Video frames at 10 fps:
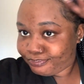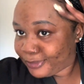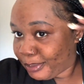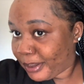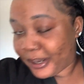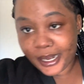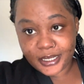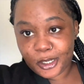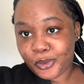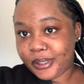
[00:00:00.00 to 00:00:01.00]
the baby hairs
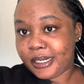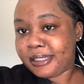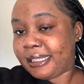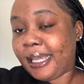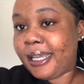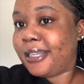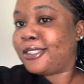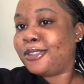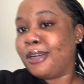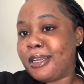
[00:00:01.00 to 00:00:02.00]
are doing their
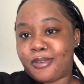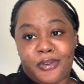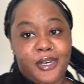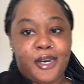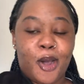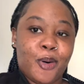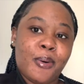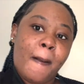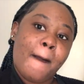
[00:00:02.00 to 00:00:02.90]
things you guys already know